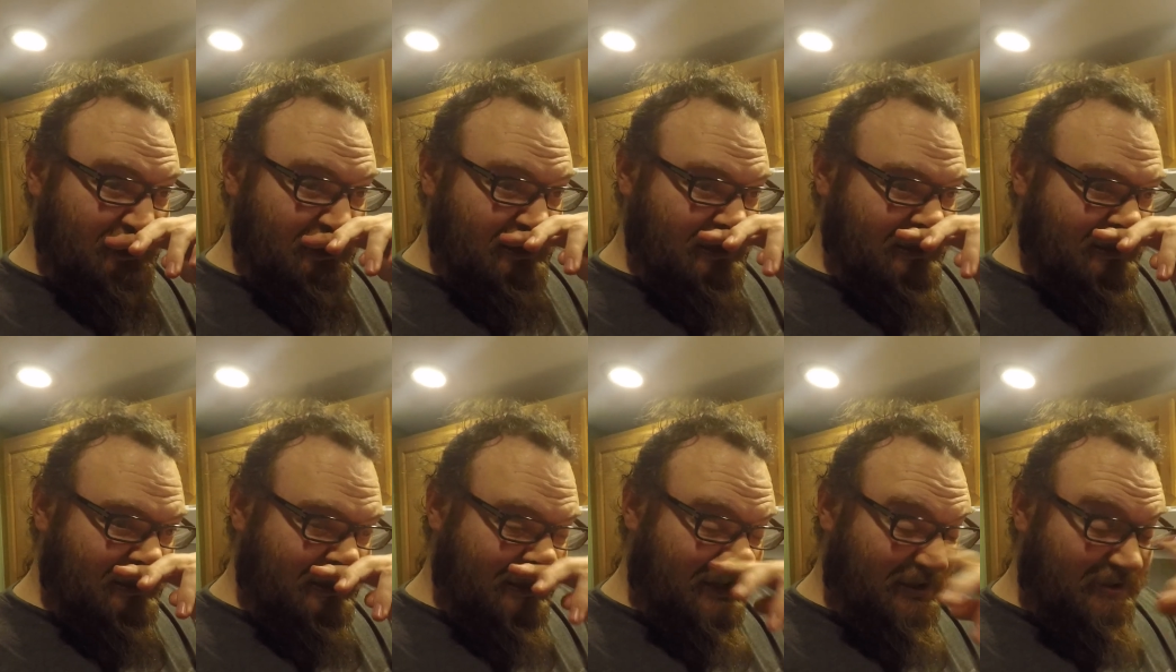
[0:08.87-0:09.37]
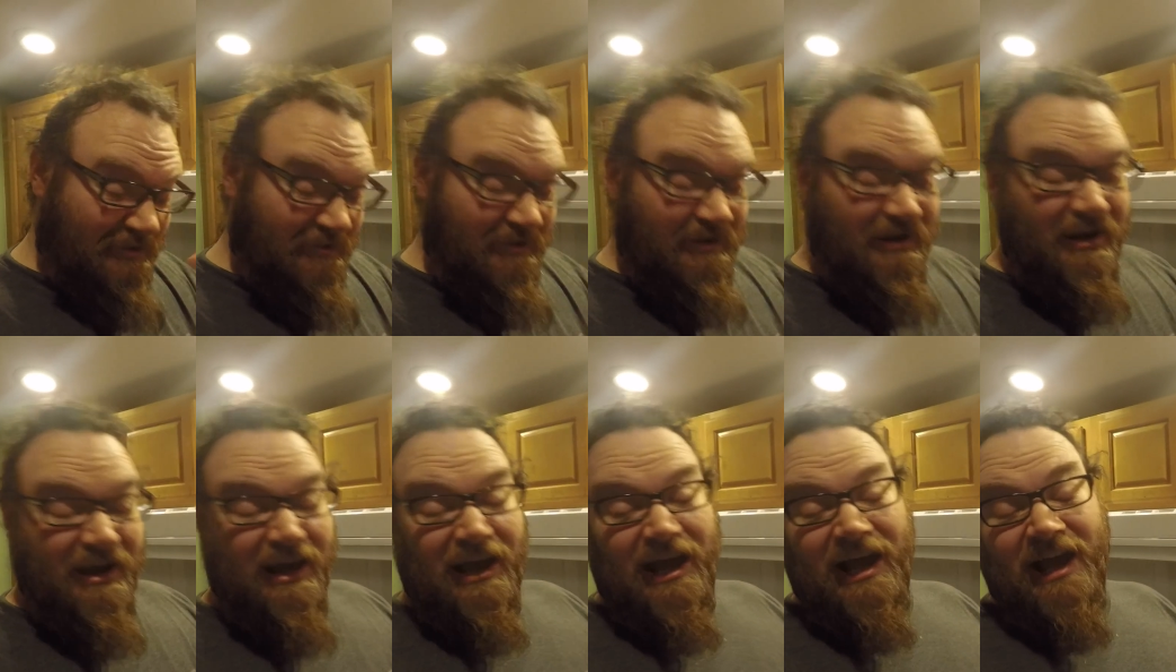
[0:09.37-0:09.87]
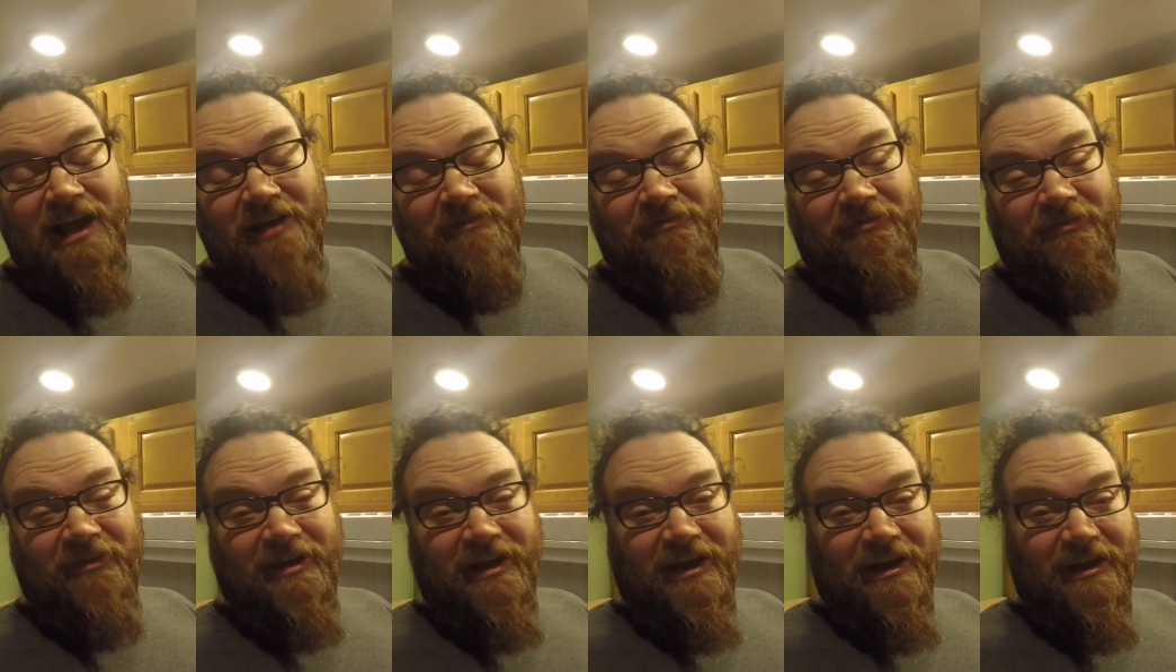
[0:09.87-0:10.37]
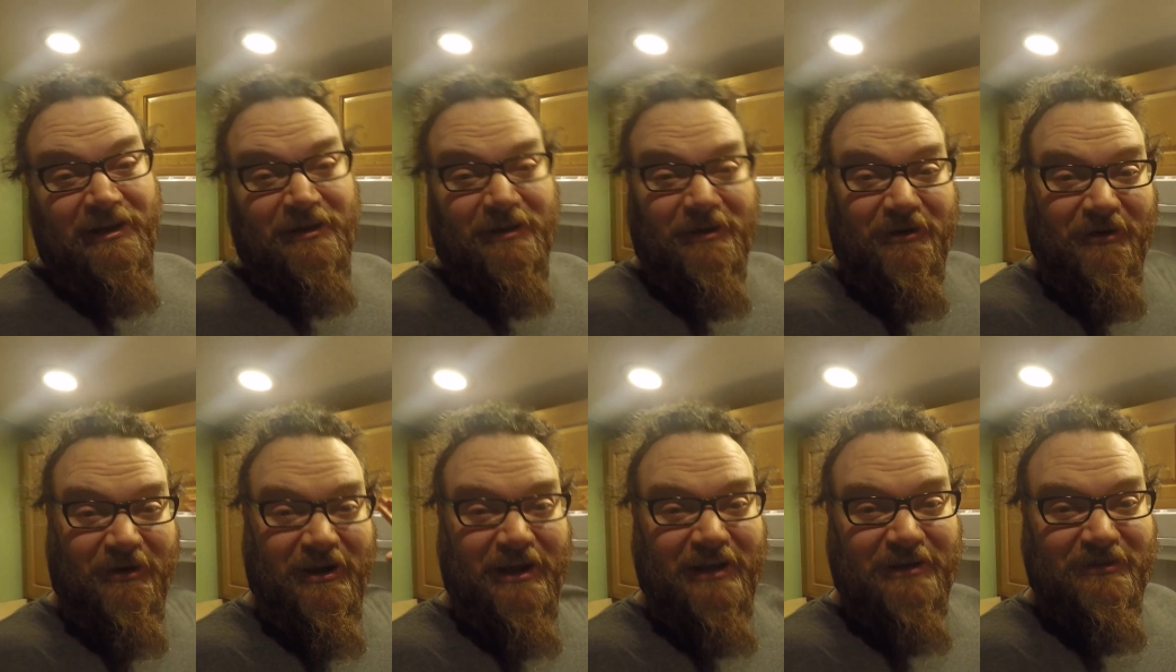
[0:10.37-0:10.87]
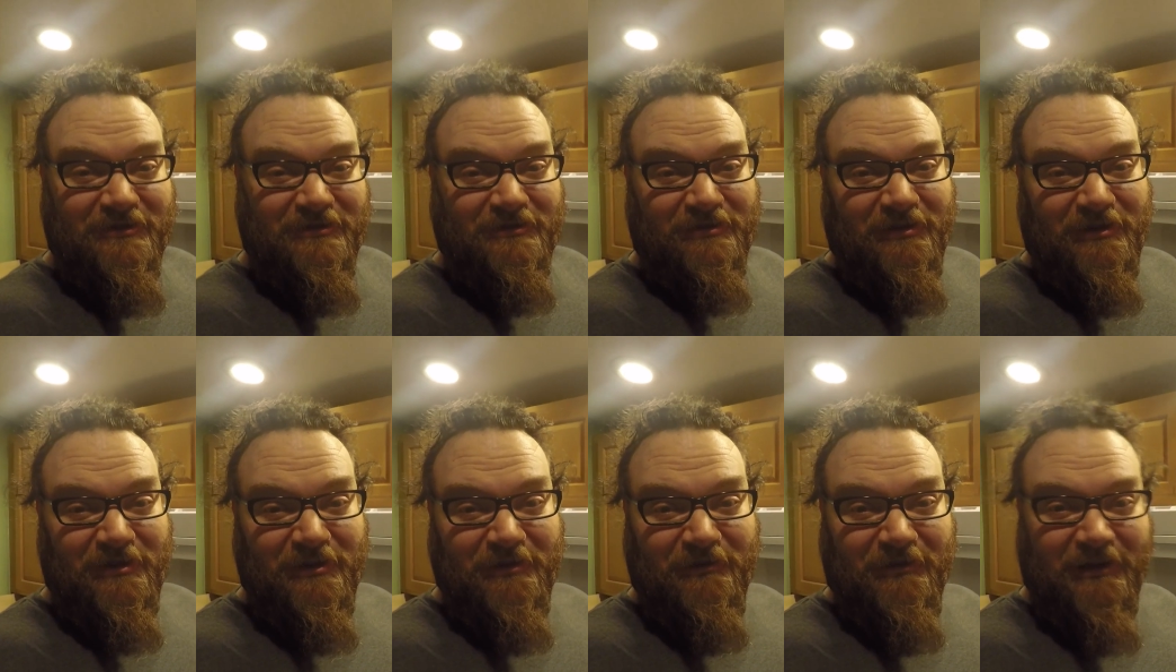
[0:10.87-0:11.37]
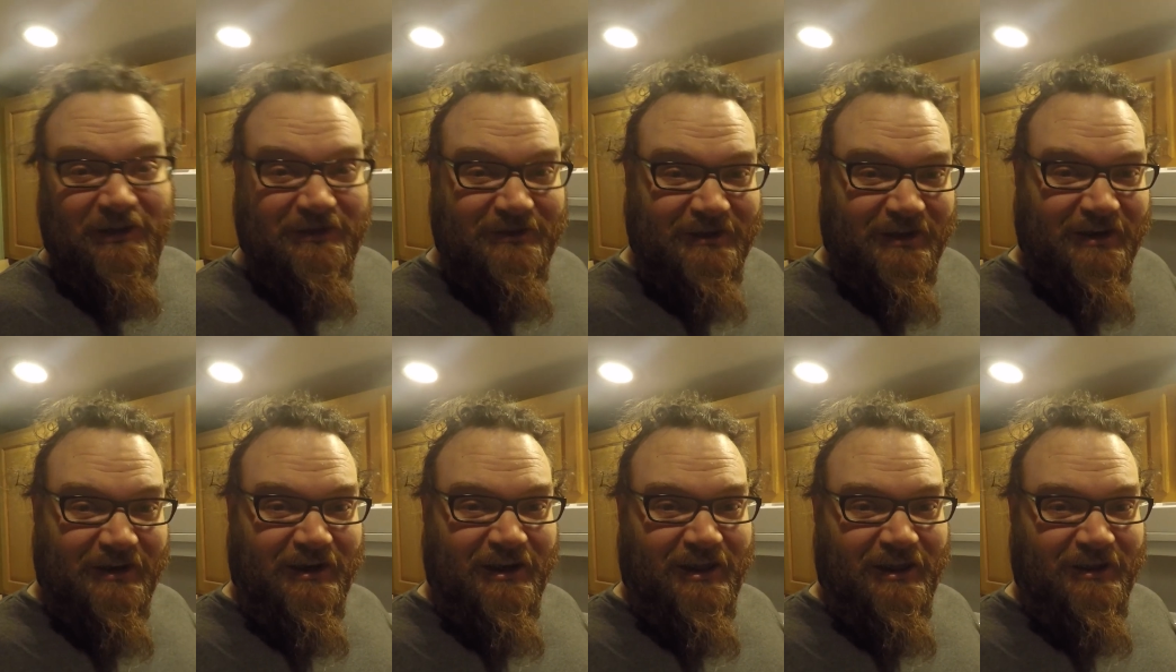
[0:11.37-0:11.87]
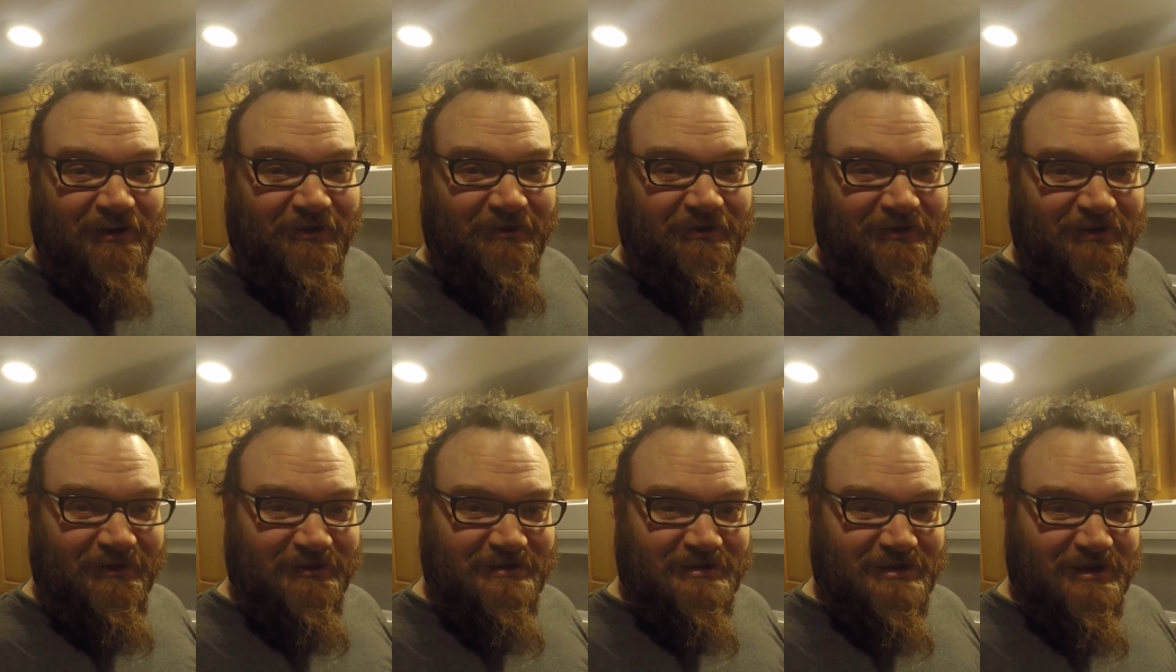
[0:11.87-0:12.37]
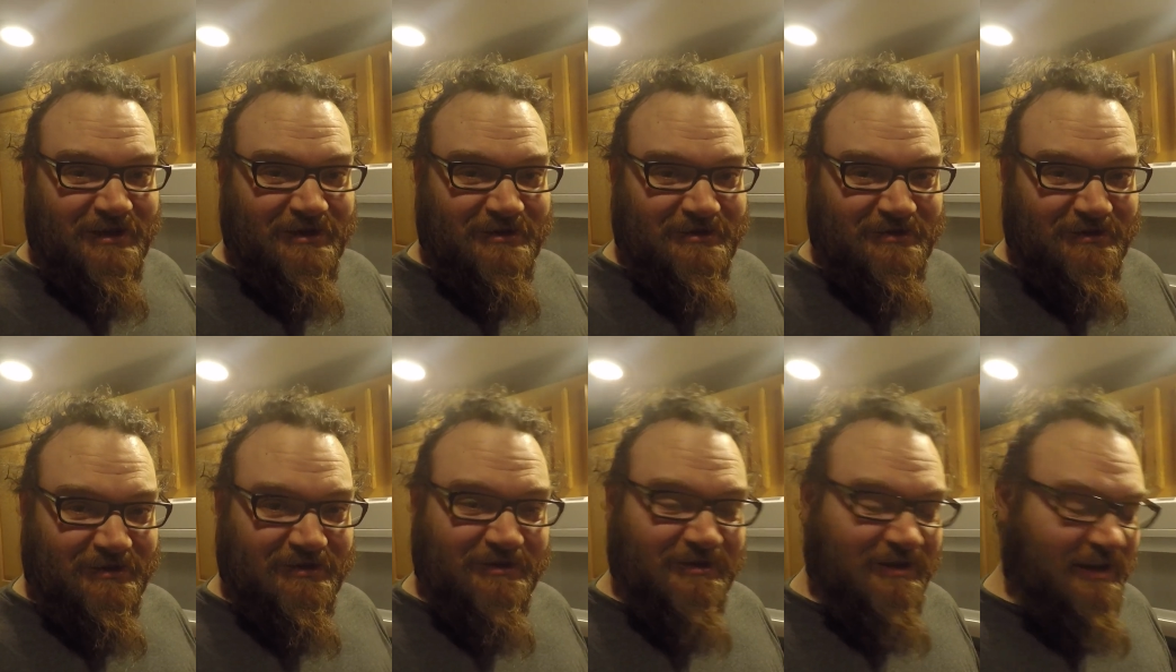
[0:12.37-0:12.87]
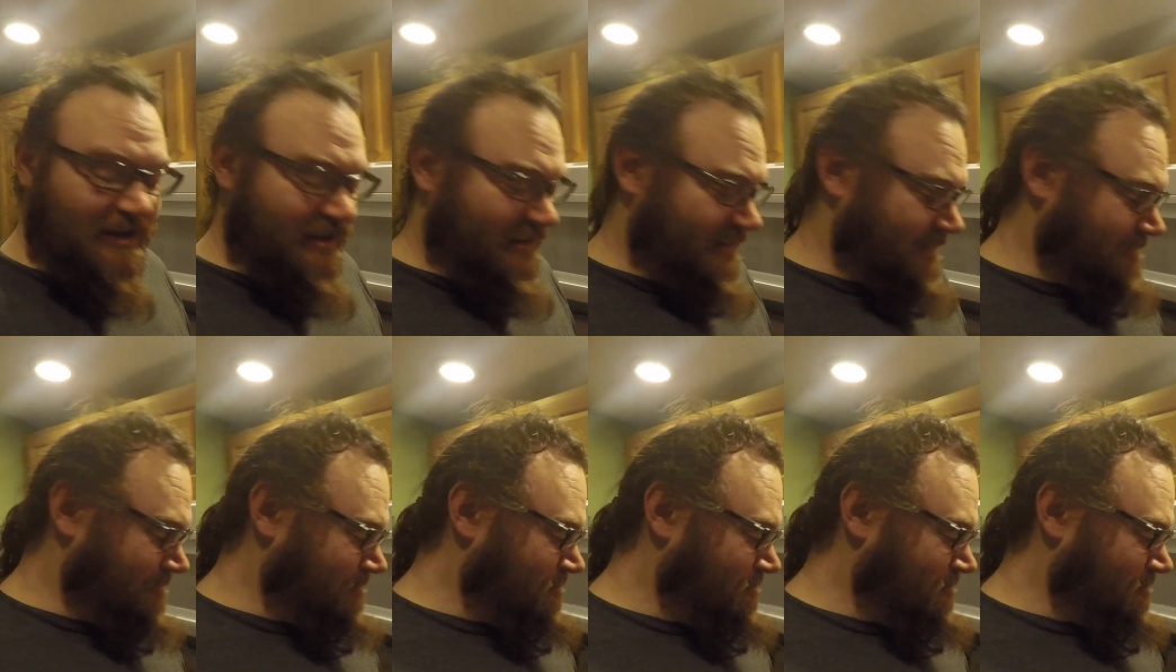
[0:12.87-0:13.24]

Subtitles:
So I figured go ahead and show you what a $10 grilled cheese looks like.